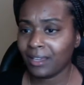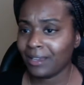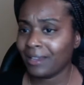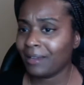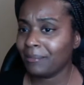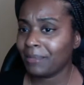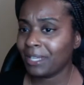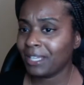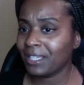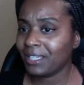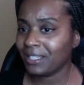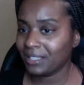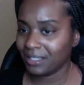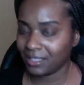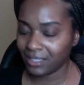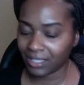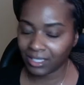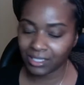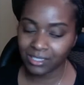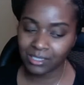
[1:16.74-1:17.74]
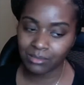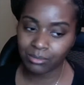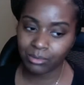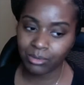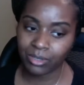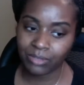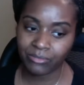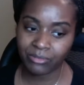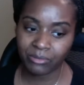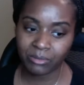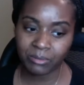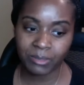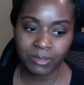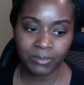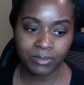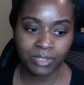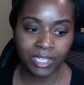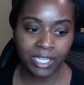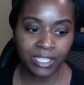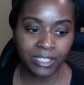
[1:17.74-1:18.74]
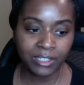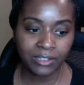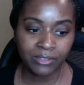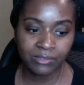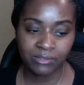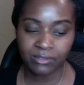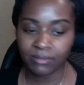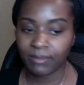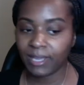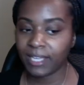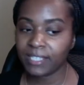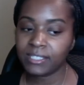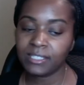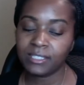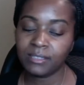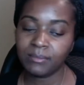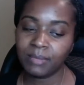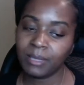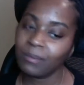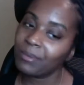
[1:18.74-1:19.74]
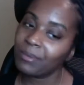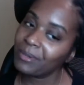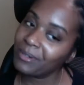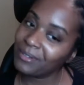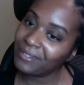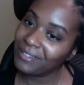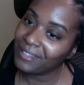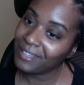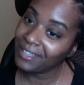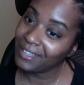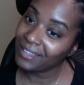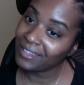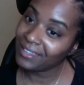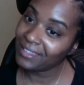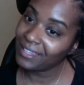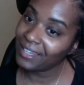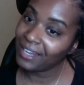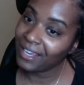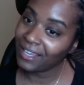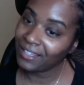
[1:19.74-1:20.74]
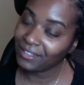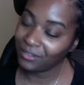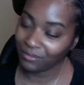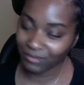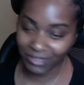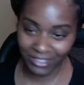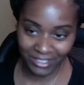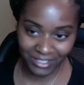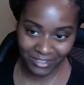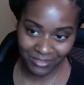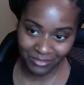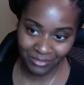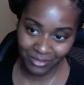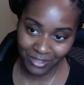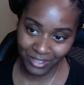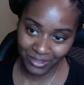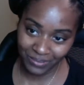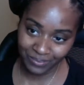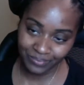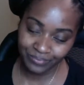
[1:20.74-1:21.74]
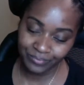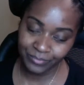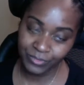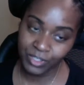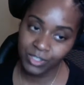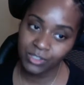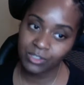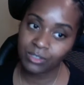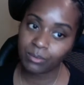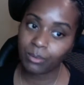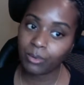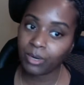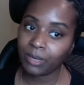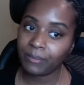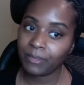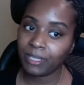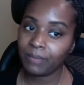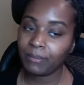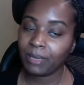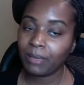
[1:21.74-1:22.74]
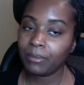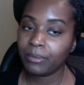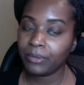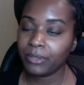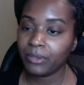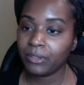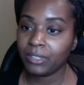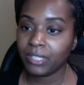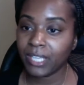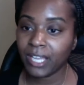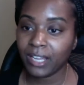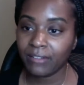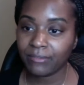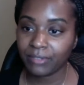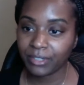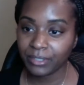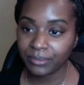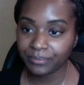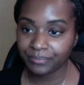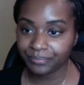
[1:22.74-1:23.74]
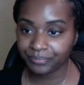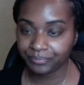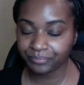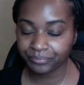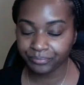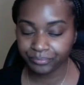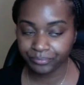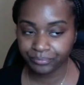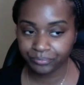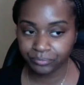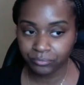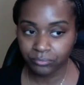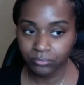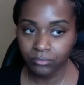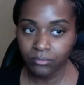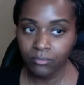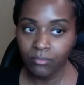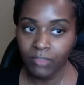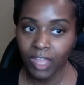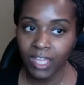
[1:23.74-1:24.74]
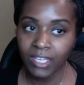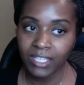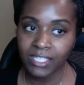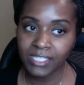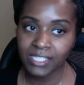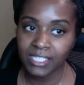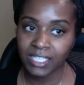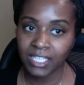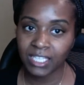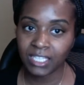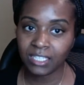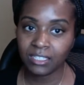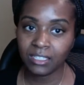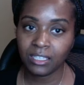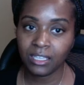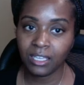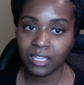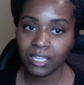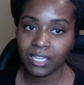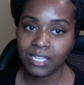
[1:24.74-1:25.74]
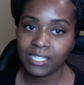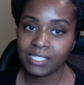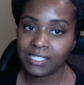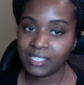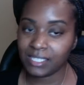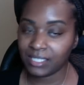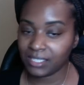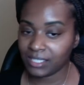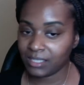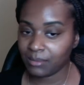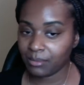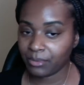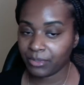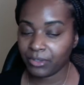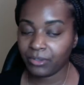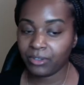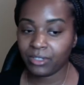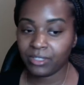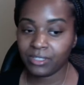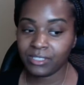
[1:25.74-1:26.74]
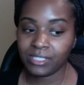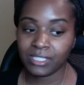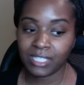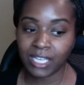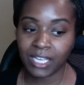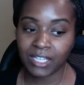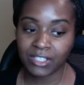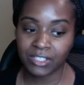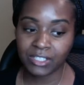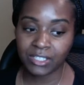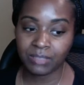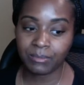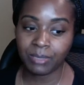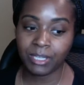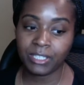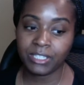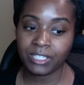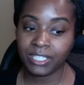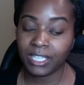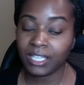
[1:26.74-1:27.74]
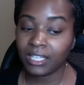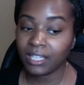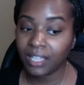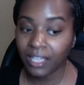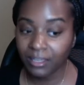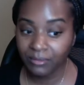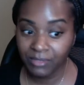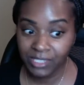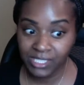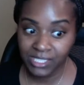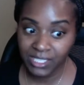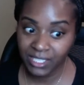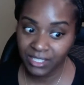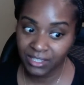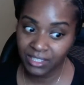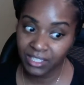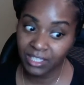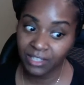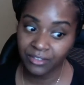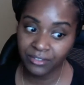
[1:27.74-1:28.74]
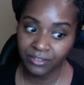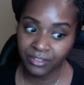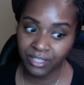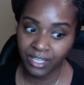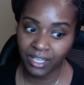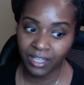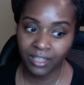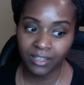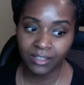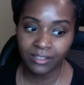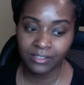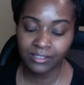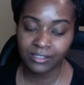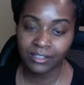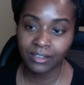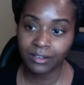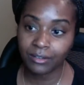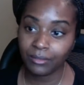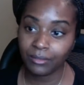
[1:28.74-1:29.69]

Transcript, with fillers: I'm not getting a lot of support from the people that I know, so I'm asking the people that I do readings for to support me in my pre-order effort. I need to get 60 pre-orders and actually my deadline was like the other day so